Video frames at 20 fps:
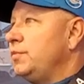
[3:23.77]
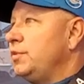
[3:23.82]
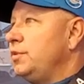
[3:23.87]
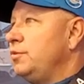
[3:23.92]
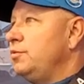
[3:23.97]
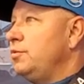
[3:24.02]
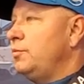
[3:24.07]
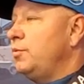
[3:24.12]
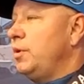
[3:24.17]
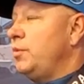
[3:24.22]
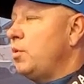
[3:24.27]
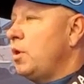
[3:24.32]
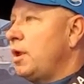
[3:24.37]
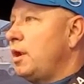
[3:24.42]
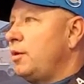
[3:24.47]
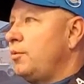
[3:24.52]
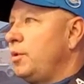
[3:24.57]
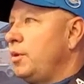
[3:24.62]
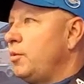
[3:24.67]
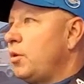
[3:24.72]
We
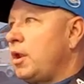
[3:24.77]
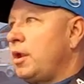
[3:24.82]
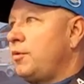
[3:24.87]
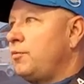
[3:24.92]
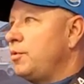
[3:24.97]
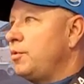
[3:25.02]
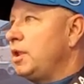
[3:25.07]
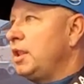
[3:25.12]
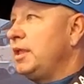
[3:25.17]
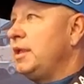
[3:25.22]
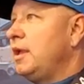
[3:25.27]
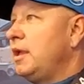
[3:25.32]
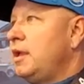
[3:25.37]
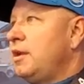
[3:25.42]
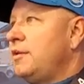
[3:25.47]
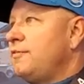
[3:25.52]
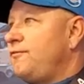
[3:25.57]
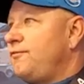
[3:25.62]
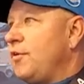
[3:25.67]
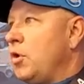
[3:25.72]
want to
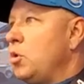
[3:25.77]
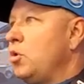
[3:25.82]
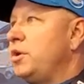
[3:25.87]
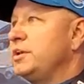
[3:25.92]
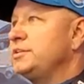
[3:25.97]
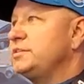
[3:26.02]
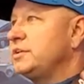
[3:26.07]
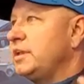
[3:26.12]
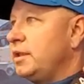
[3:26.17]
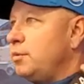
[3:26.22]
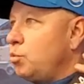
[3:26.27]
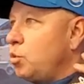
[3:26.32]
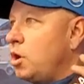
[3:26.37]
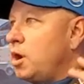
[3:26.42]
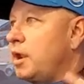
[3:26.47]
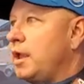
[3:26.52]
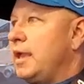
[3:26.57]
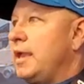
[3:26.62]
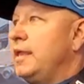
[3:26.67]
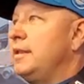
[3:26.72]
really focus and
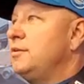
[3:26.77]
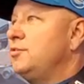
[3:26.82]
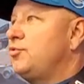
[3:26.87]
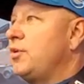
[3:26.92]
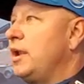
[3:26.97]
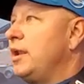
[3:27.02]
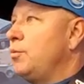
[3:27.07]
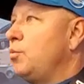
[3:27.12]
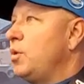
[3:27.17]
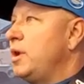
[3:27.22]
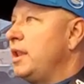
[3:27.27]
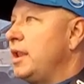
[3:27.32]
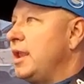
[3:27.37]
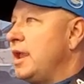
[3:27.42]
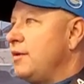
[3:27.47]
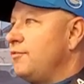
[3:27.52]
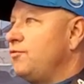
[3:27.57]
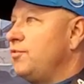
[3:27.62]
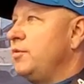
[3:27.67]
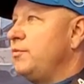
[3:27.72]
work and try to win
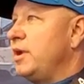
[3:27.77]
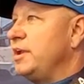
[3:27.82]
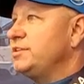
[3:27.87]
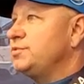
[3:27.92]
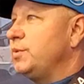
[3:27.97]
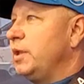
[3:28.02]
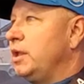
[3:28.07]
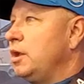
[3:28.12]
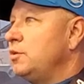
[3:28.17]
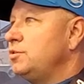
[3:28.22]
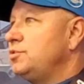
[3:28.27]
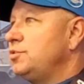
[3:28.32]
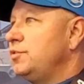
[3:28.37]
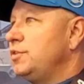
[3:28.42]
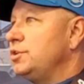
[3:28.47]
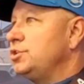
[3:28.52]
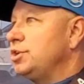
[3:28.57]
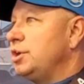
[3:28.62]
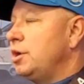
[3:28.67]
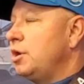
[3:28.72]
every race we go to
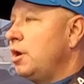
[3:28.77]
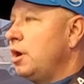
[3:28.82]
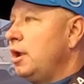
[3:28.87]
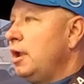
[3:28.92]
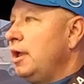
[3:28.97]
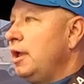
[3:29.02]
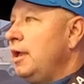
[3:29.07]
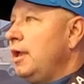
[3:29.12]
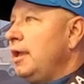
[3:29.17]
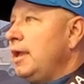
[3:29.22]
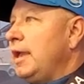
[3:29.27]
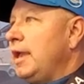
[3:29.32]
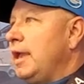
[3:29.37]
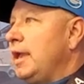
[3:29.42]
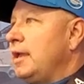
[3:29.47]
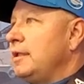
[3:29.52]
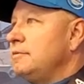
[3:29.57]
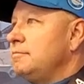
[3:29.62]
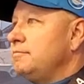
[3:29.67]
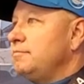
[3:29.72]
this year.
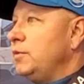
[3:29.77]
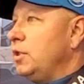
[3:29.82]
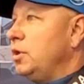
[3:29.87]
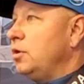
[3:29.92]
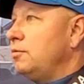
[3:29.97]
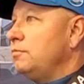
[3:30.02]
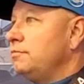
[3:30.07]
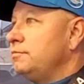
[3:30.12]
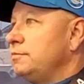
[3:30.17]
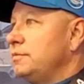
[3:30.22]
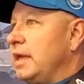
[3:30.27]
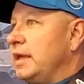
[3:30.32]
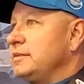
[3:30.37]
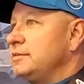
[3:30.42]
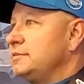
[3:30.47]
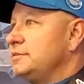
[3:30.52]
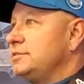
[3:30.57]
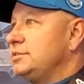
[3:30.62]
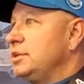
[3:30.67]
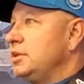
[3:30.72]
And you know,
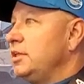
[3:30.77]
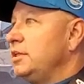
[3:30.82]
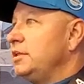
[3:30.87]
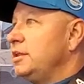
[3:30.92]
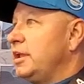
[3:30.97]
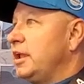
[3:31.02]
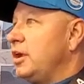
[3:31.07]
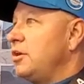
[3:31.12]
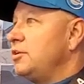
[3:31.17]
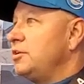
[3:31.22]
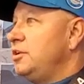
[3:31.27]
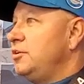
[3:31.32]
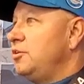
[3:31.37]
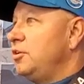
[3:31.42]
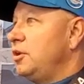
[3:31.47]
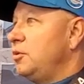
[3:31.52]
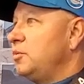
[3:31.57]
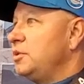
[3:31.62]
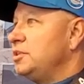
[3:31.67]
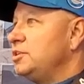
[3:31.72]
that still isn't a guarantee
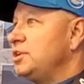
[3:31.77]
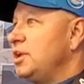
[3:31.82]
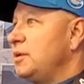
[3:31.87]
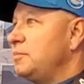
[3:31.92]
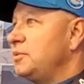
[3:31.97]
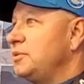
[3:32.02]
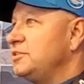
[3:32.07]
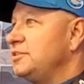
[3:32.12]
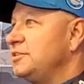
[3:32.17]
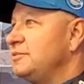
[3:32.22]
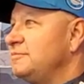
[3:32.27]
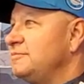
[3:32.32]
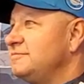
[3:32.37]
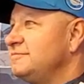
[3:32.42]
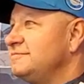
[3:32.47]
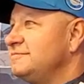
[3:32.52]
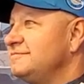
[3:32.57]
you're going to win the championship.